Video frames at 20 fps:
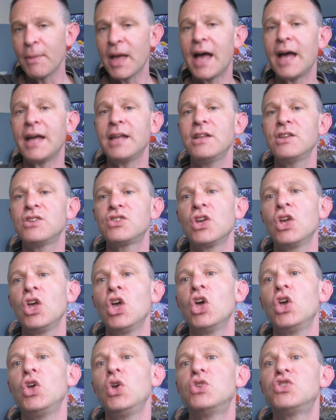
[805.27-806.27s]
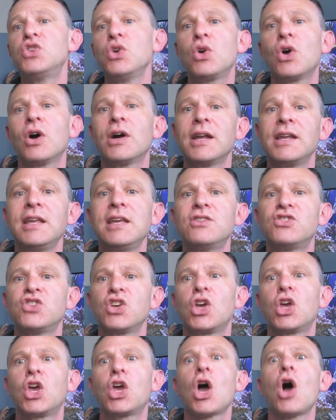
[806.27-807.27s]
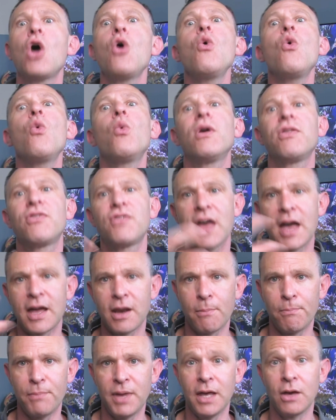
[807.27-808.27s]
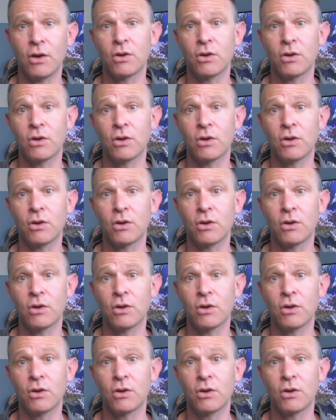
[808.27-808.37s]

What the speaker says: and you do kind of need to go with that a bit,